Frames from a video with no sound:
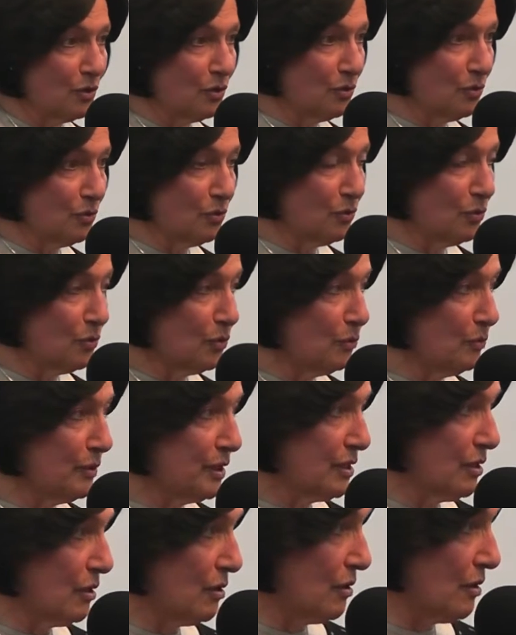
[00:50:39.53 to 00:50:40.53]
who
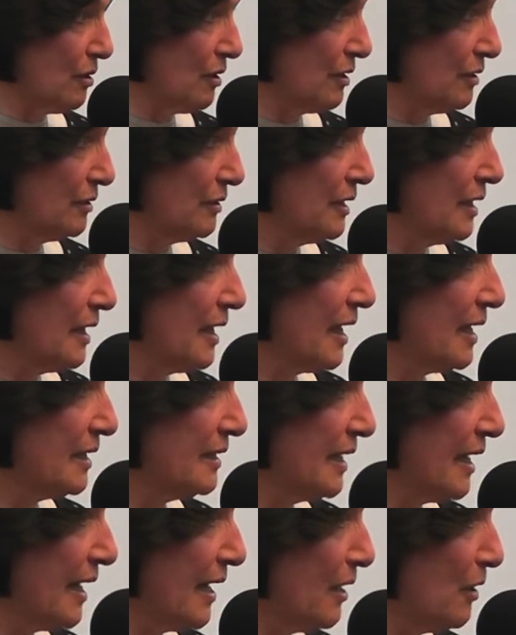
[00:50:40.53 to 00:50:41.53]
we are
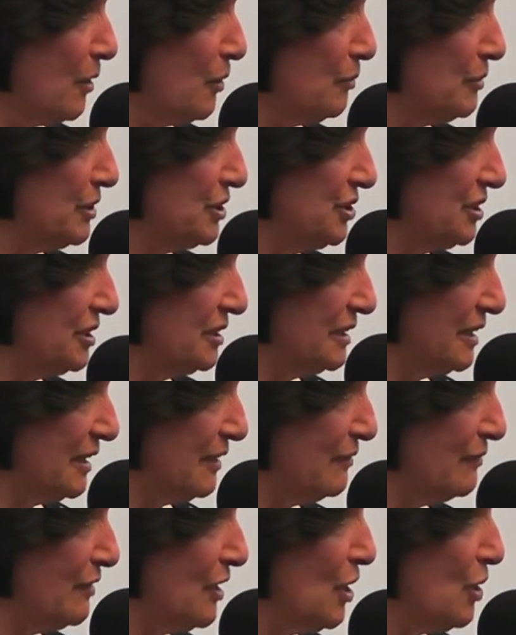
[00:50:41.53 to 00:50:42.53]
and how we should
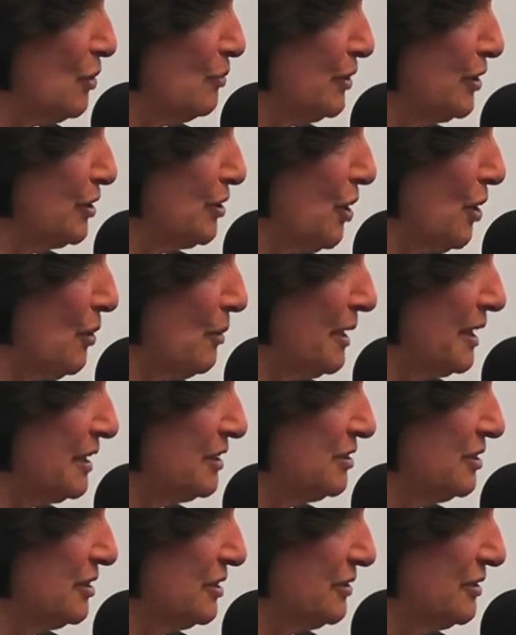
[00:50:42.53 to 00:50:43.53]
live were
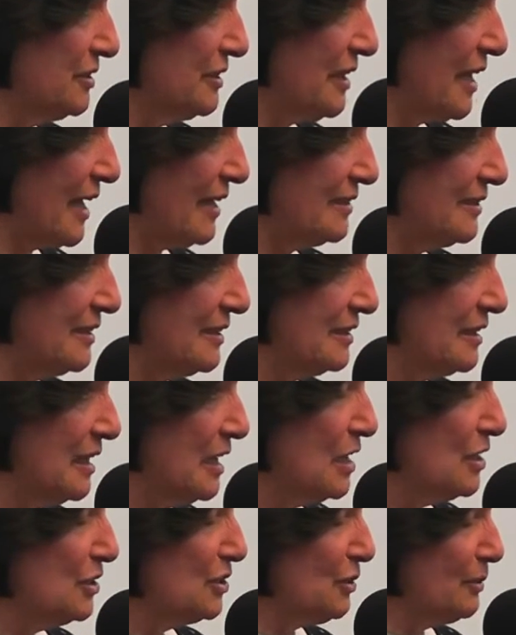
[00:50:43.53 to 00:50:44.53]
going to those classes.
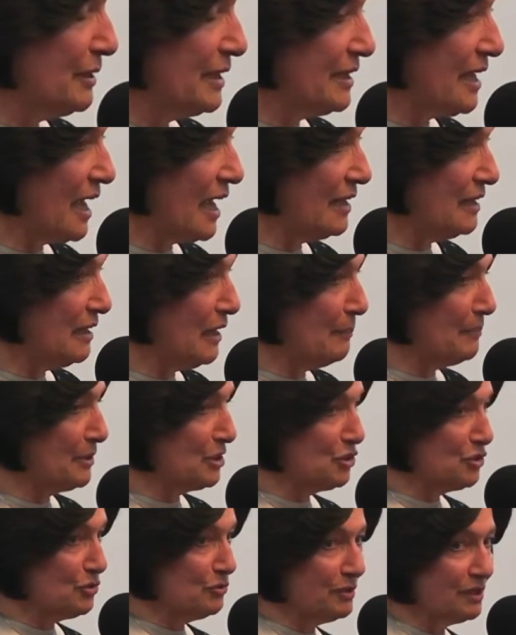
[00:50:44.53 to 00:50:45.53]
So he got up
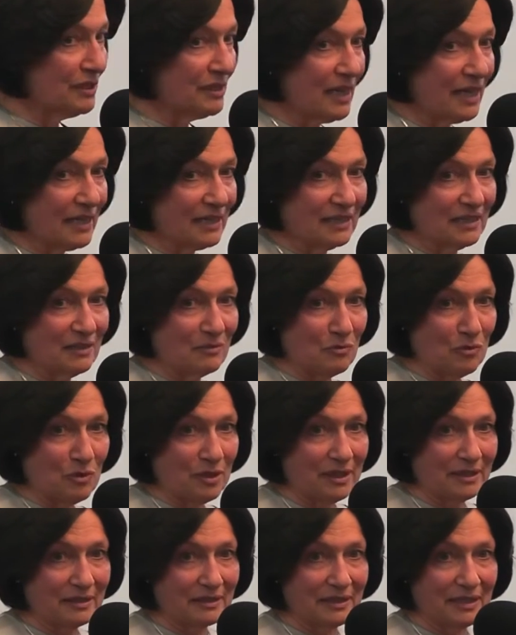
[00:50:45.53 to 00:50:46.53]
at 2 o'clock in the
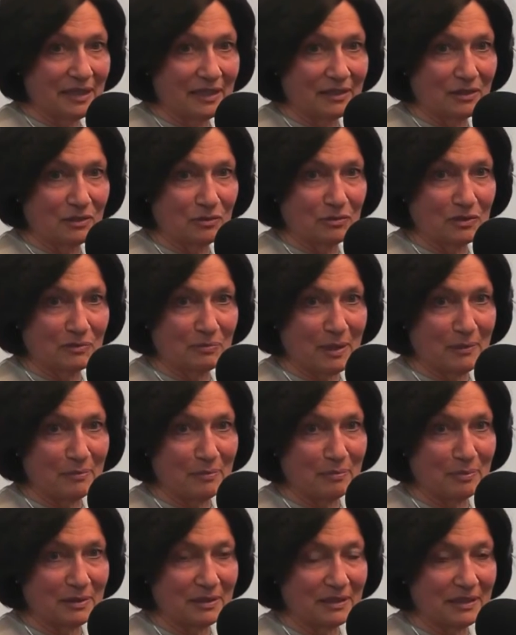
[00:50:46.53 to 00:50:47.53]
morning to get the newspaper
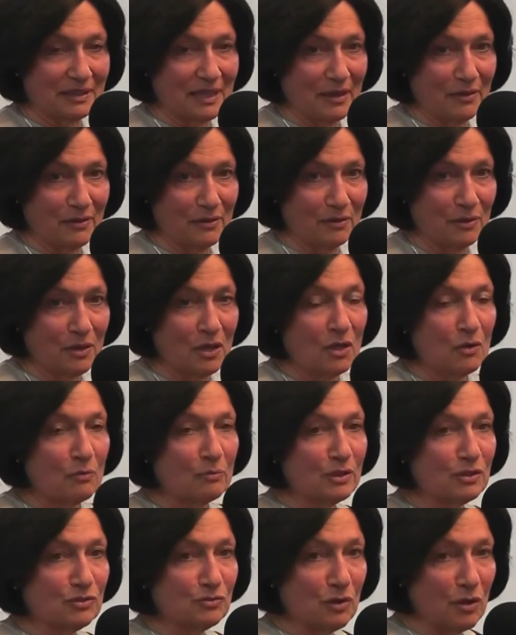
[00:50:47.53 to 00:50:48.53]
put together.
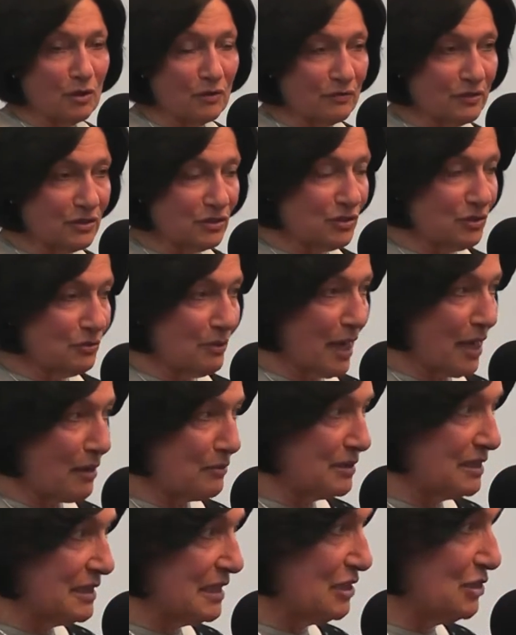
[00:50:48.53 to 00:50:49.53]
We drove the two
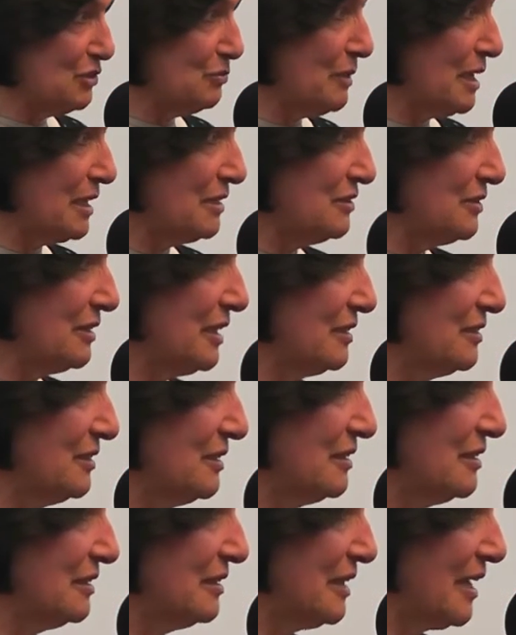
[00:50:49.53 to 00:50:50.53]
hours each way to get to
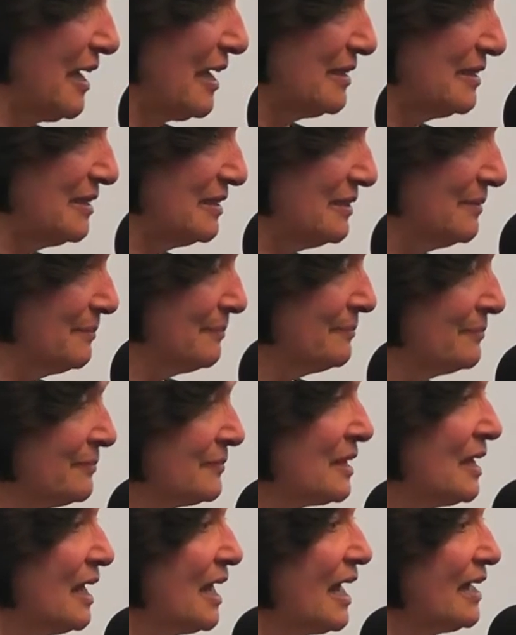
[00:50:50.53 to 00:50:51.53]
the class.
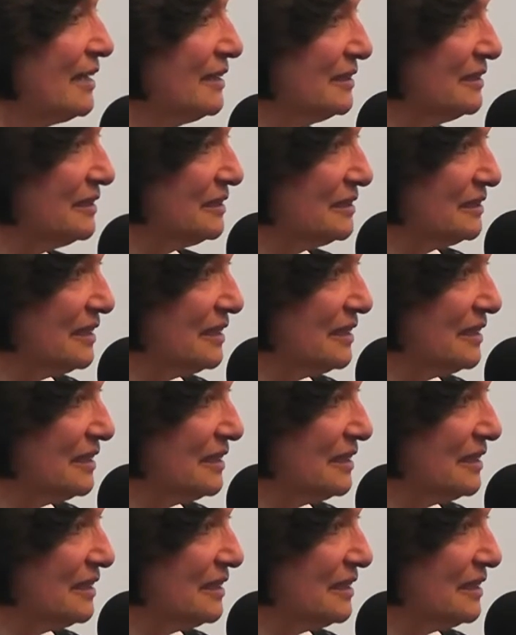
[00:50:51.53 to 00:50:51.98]
And in the